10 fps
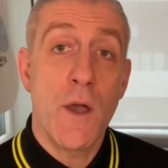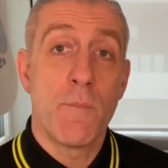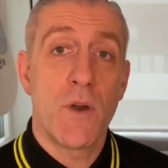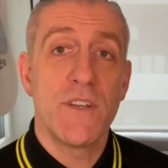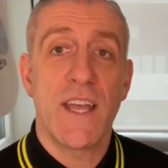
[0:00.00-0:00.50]

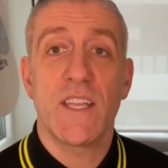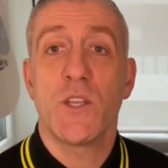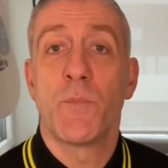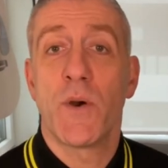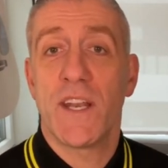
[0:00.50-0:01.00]
Monday,
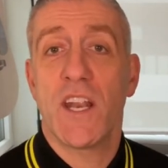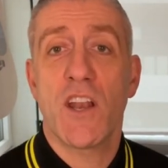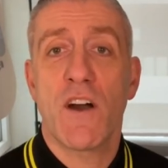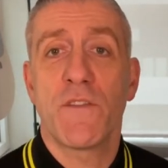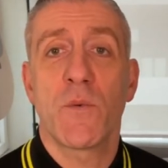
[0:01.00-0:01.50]
you put in an
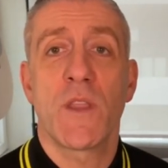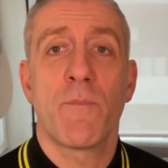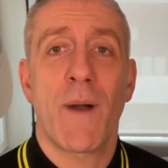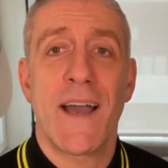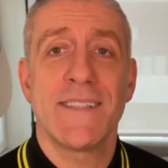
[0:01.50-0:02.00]
offer with a
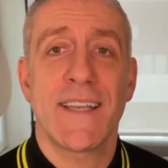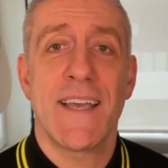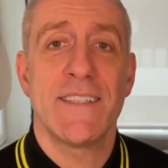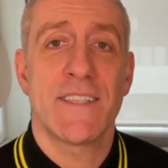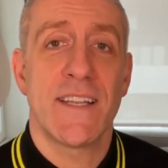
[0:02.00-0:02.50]
buyer's
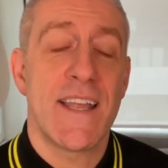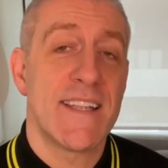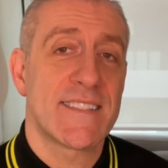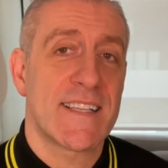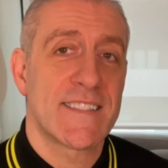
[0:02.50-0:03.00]
agent and
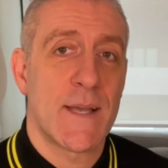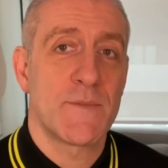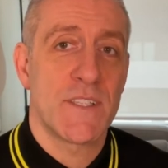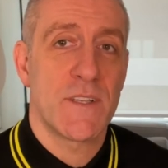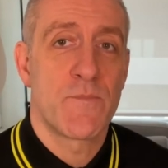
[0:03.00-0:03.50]
it's
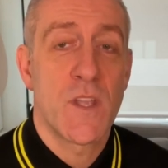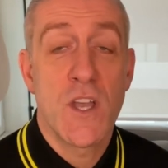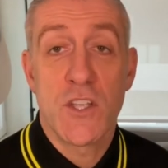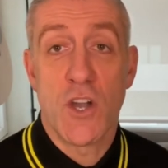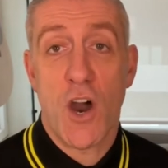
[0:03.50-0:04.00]
accepted.
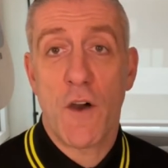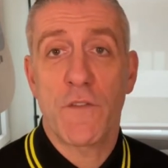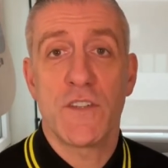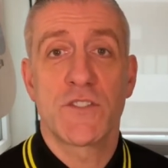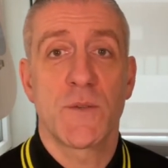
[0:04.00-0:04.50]
Your
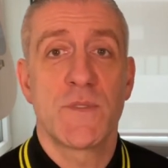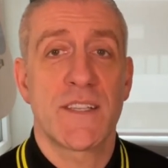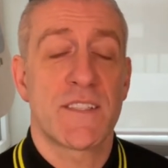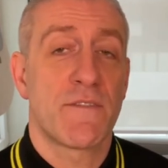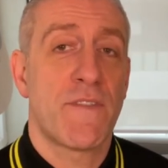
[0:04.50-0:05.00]
offer is
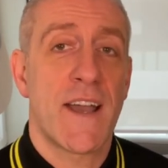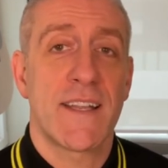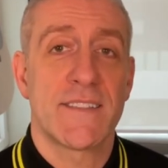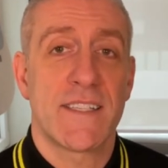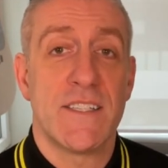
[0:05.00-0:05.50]
subject to
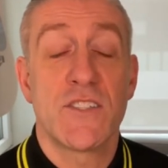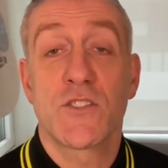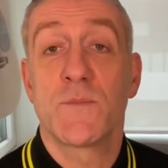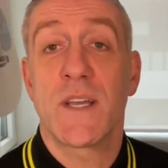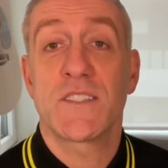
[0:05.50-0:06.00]
financing,
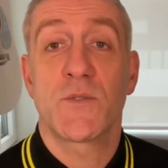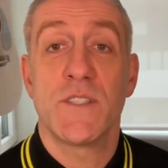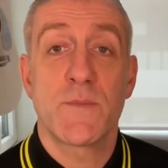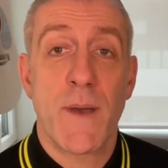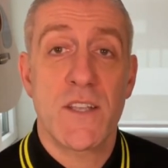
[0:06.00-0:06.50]
subject to
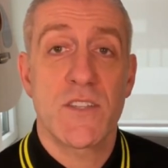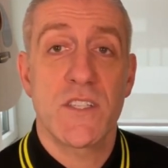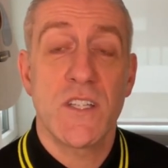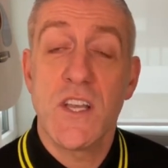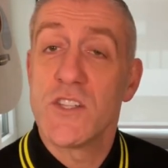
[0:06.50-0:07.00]

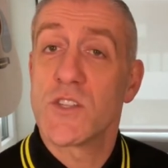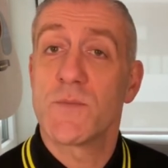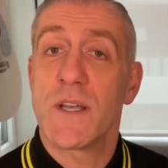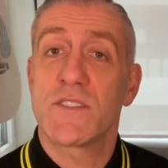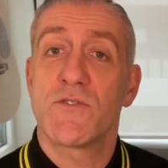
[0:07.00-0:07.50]
inspection,
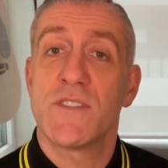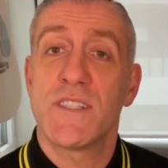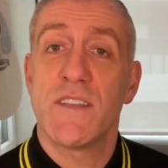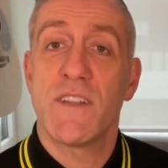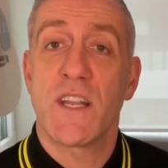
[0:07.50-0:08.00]
subject to
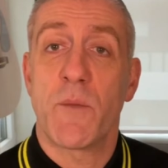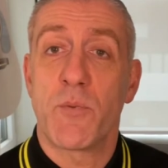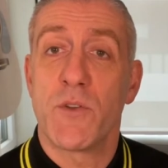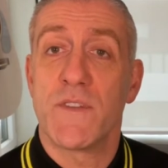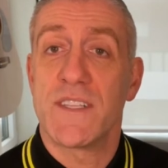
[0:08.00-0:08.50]
receiving and
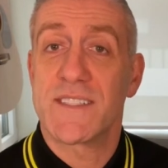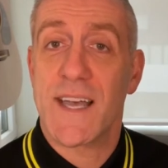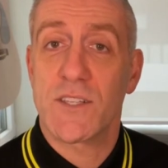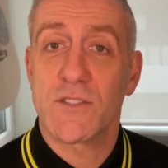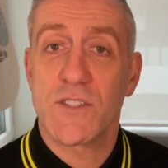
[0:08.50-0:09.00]
approving the
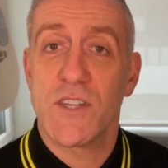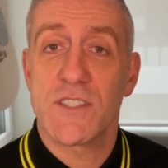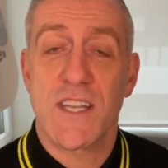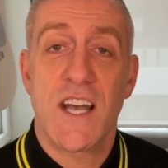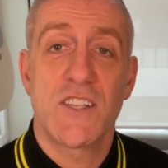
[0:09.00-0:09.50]
title
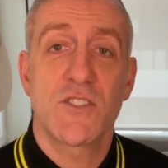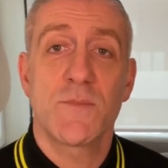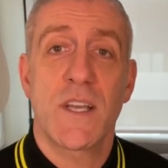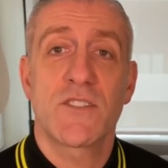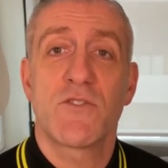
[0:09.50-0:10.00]
search, and
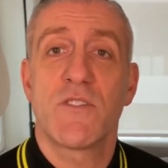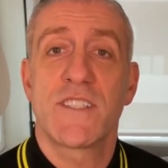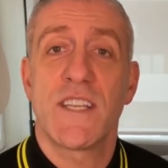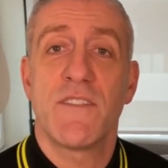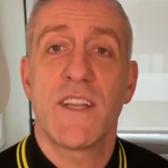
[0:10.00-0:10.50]
subject to
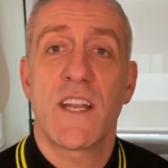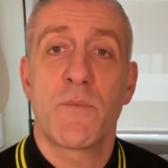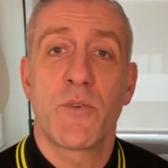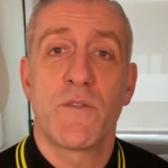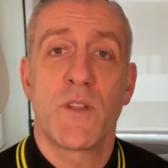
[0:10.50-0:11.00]
receiving and
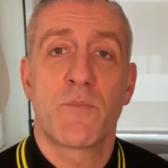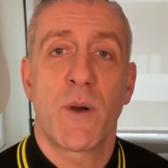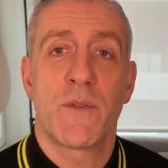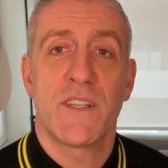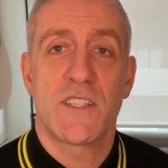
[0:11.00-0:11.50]
approving the
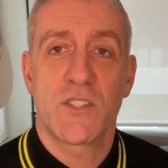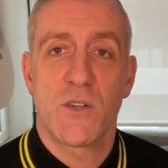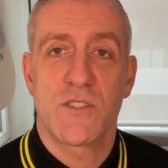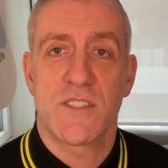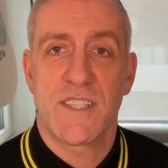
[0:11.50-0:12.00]
property
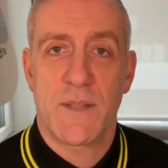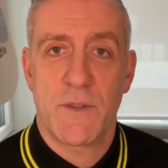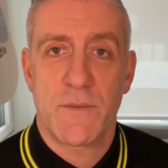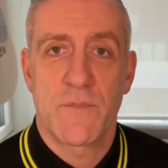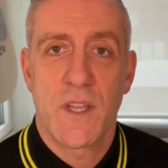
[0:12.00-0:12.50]
disclosure
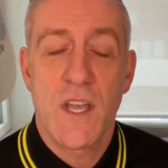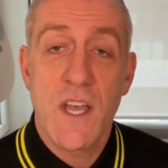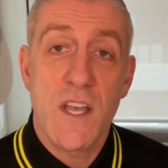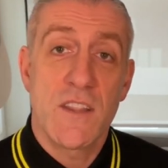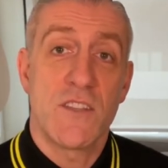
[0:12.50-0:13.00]
statement.
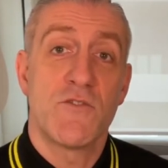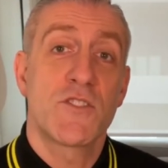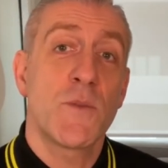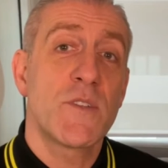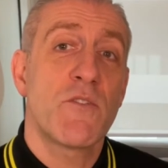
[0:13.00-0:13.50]
The
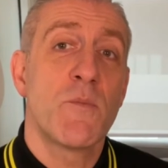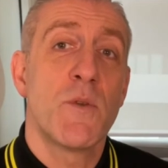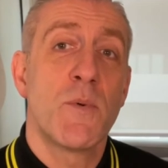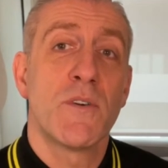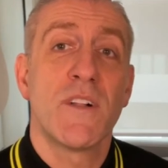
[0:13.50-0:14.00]
subject
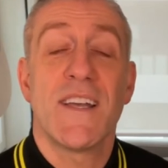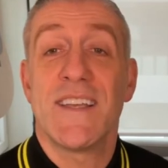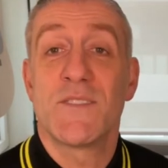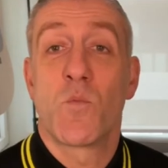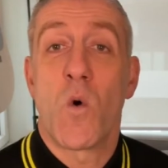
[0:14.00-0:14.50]
removal
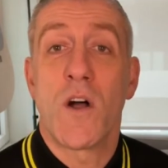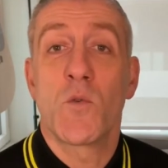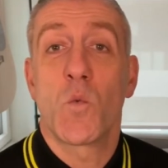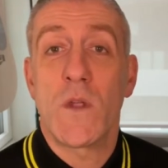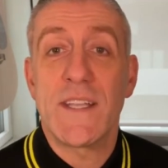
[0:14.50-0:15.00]
is
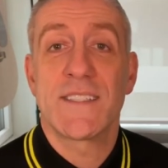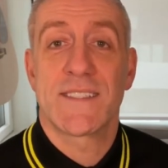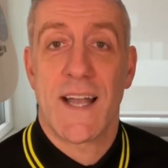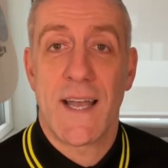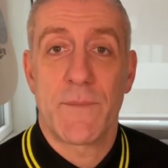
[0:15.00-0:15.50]
one week's
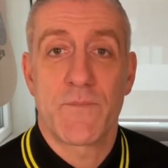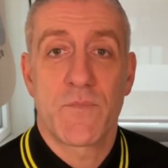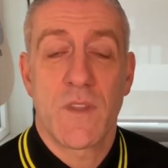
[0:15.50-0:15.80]
time.